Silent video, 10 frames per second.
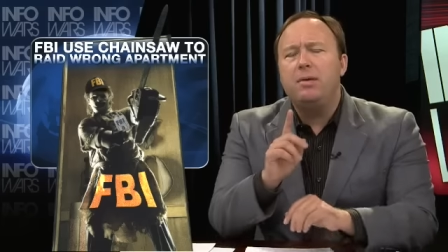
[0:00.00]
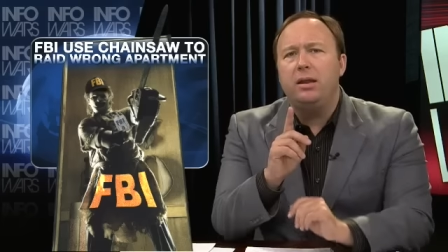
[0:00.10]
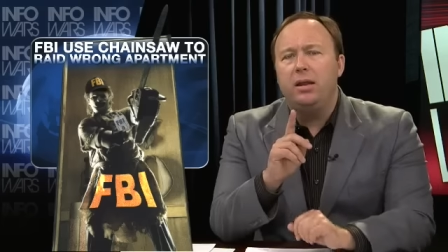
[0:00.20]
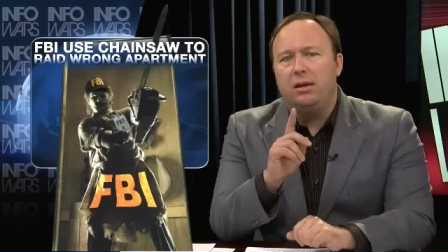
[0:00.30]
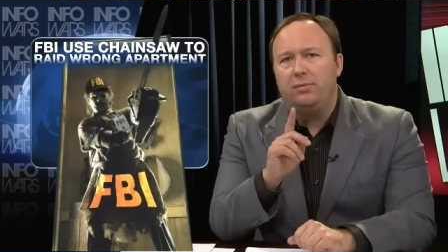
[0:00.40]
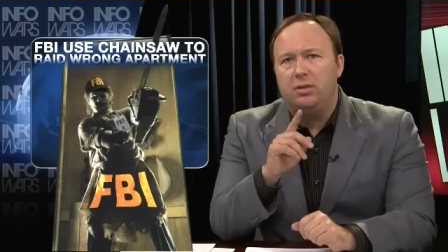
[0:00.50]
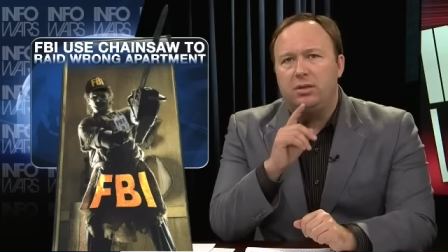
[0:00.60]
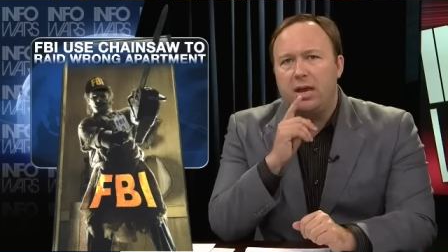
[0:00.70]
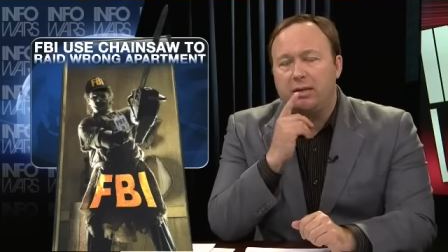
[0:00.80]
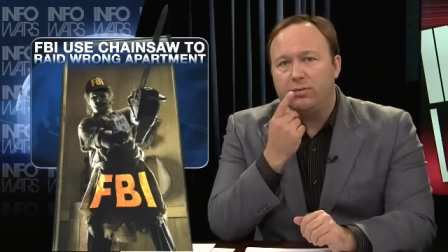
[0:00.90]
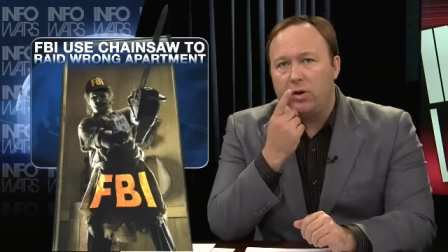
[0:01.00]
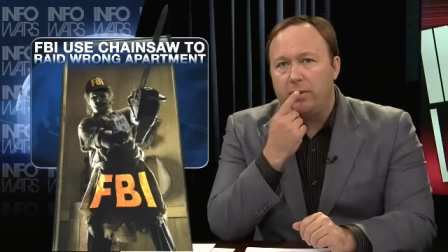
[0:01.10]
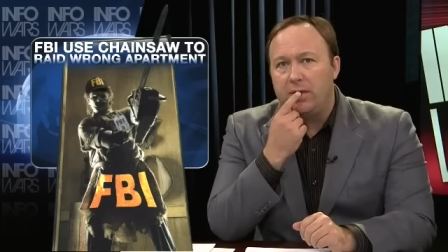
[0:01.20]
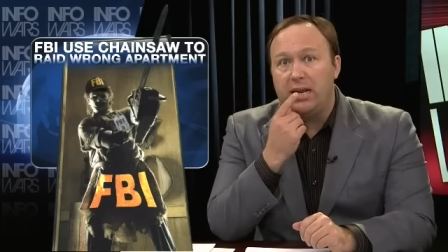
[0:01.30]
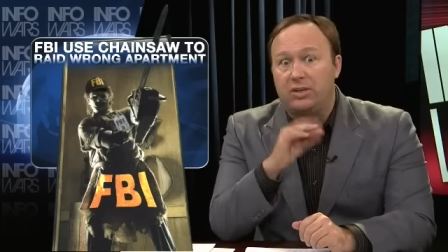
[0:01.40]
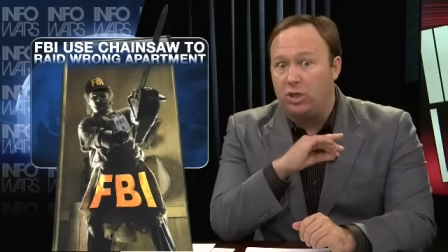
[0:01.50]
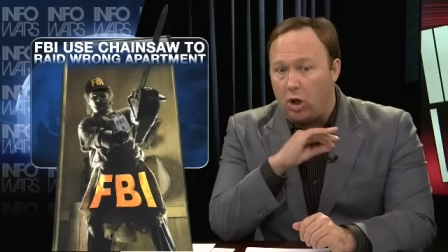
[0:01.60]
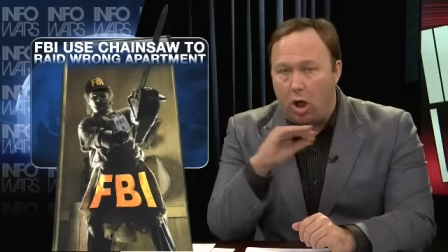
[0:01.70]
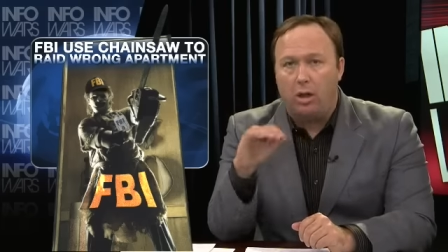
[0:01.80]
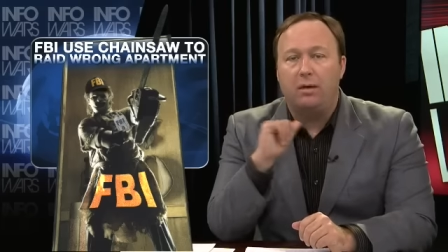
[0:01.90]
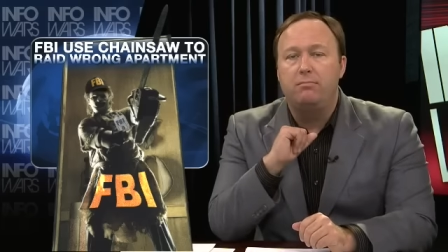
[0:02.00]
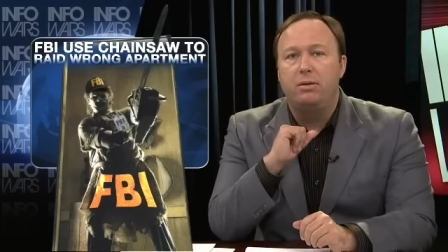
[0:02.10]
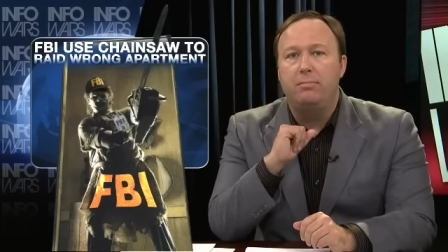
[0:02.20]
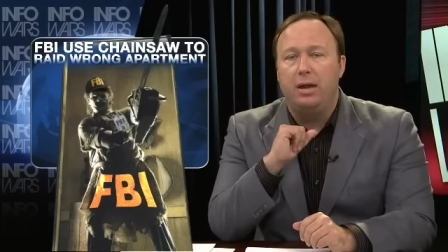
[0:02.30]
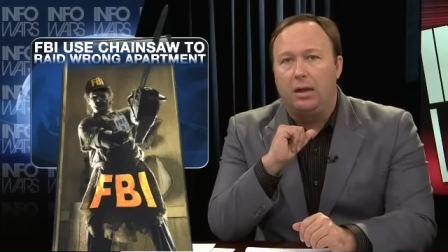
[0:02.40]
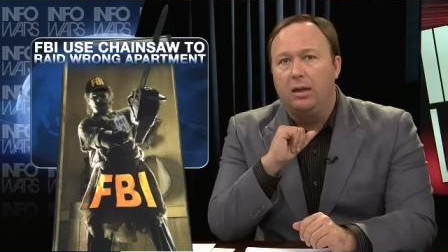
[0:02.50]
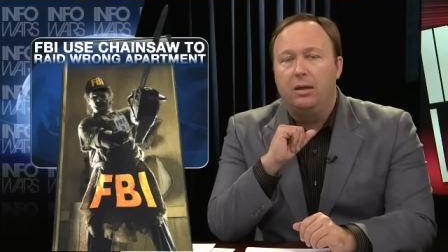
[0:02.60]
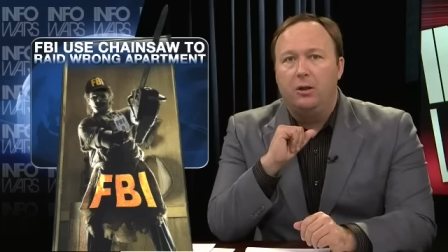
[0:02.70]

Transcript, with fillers: many of the detectives were on the take? He said, all of them but me.